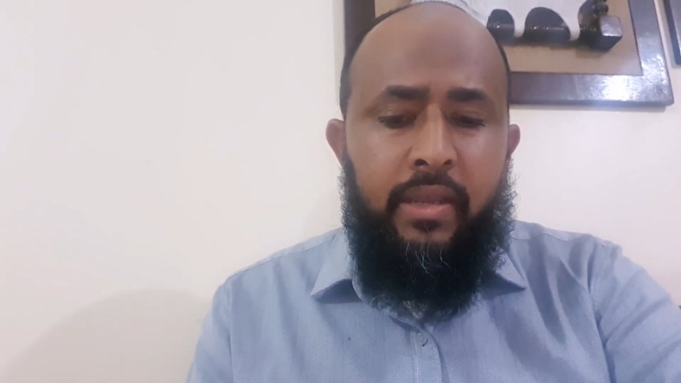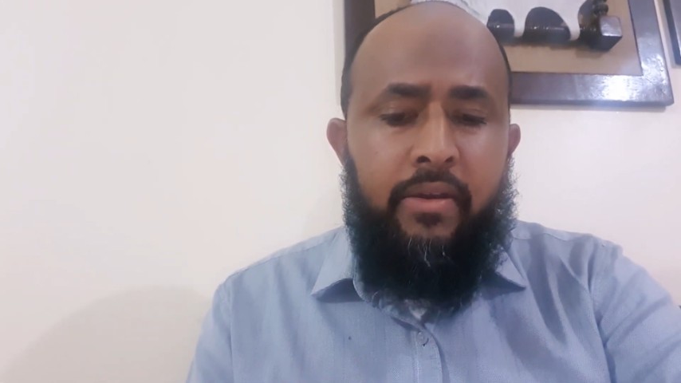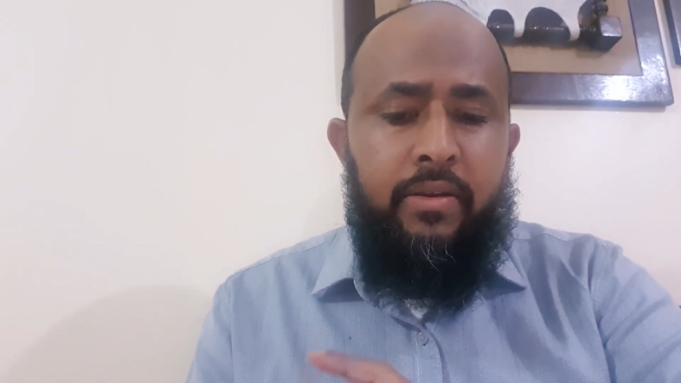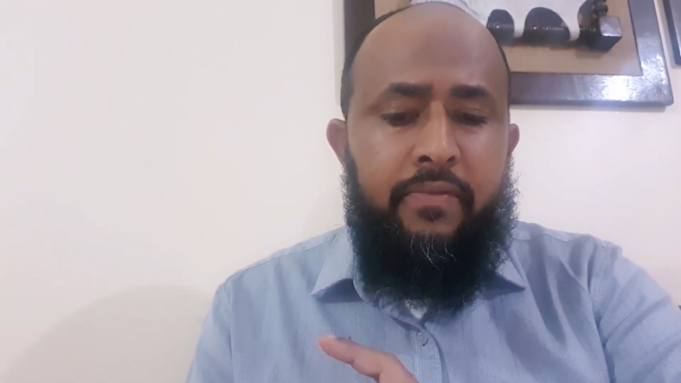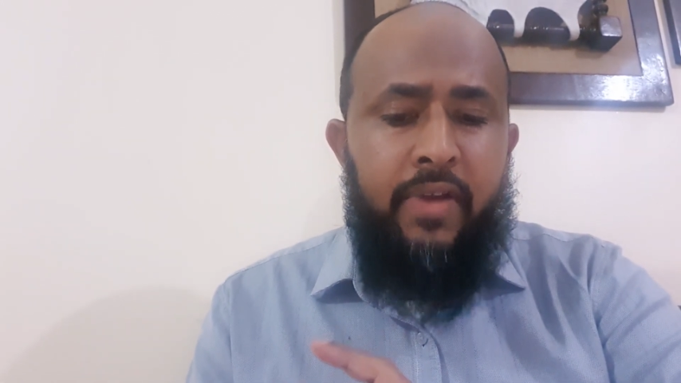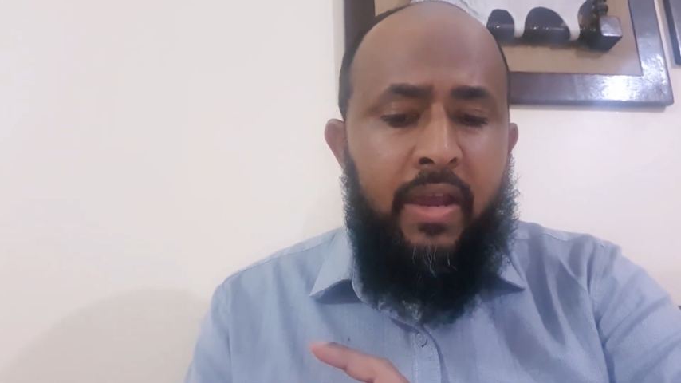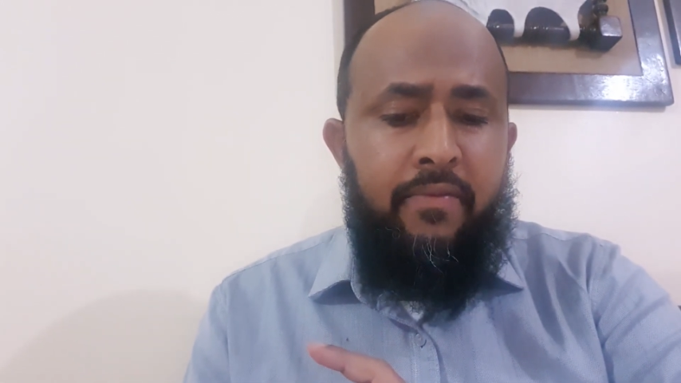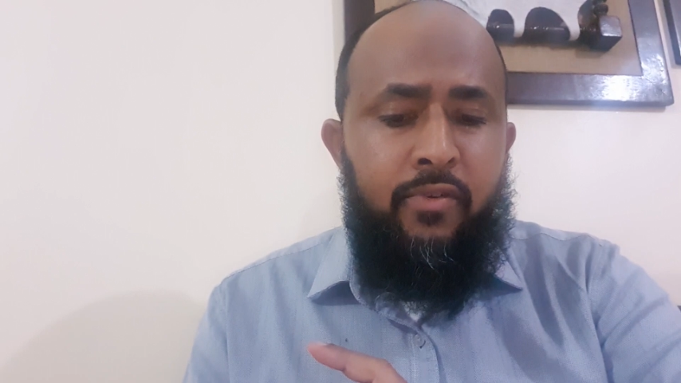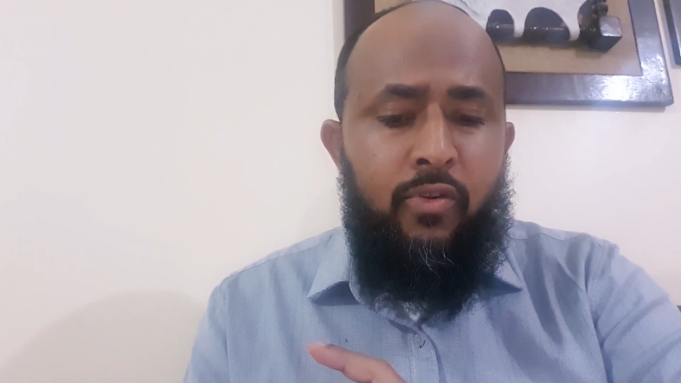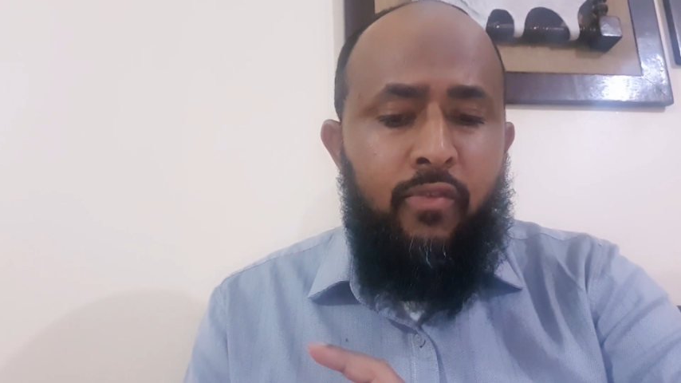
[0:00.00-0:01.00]
a
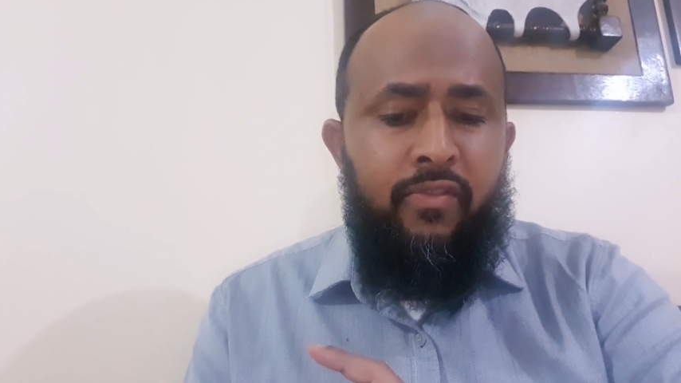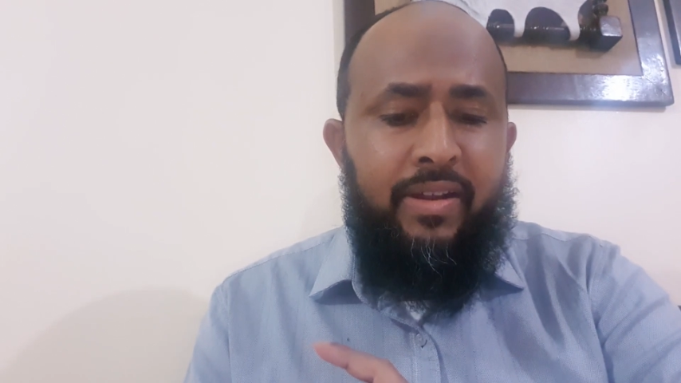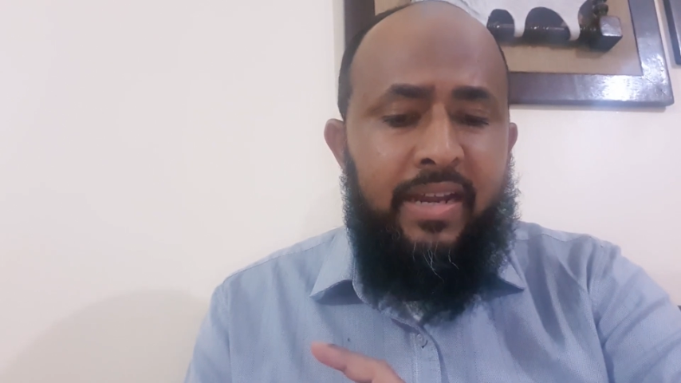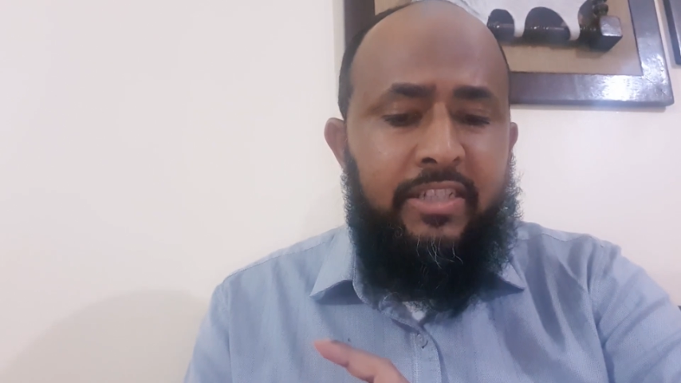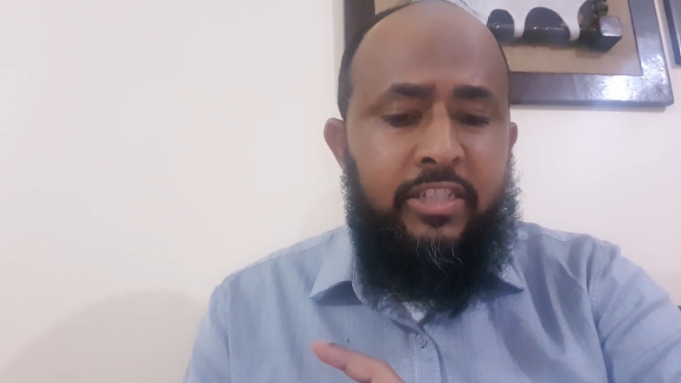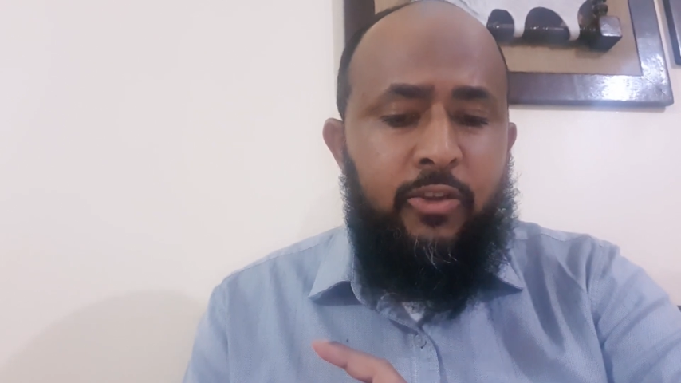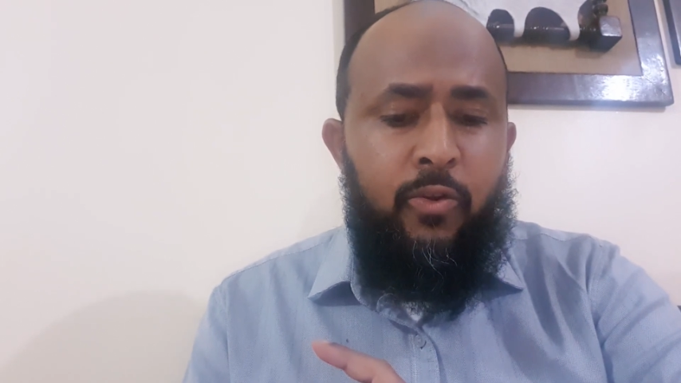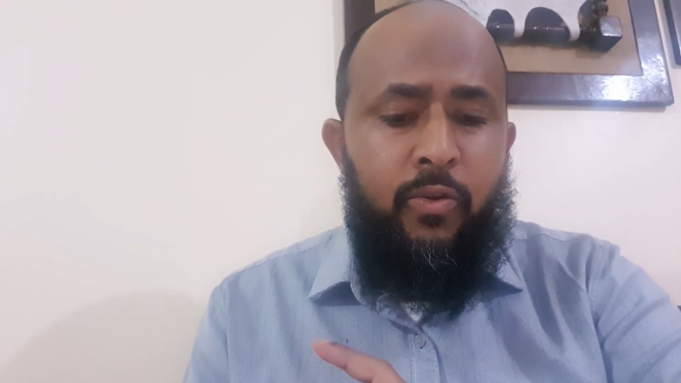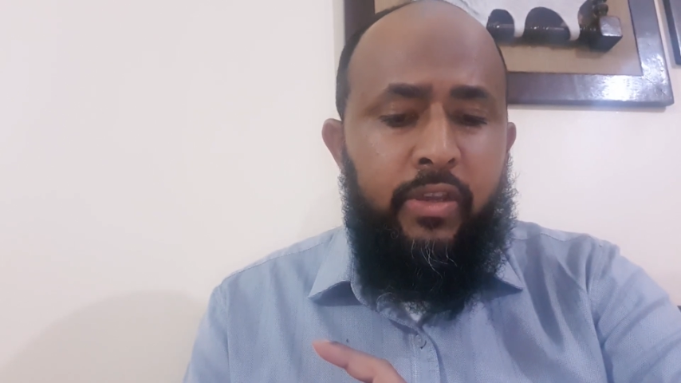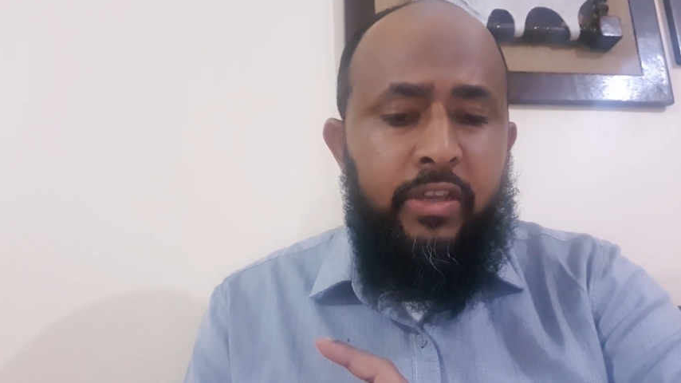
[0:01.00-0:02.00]
revival of classical